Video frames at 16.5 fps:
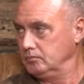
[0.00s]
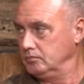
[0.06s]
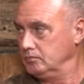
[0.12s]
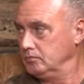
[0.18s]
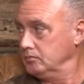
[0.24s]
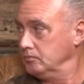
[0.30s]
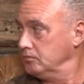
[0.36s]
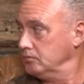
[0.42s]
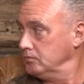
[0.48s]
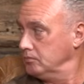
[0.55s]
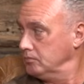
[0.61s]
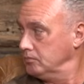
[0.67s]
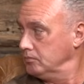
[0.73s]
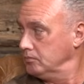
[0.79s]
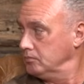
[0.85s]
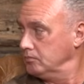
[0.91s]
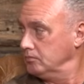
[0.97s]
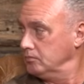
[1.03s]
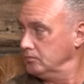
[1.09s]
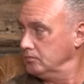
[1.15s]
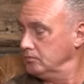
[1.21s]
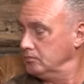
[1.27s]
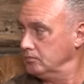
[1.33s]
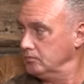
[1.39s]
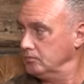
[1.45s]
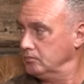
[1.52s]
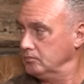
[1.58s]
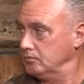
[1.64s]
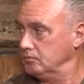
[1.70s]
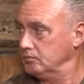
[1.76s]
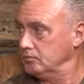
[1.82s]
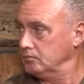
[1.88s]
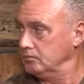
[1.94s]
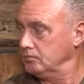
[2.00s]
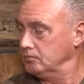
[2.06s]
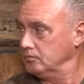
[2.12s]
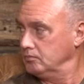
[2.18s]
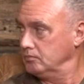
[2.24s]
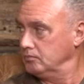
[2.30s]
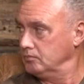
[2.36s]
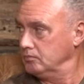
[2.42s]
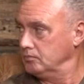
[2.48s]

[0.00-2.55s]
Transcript: This person isn't speaking.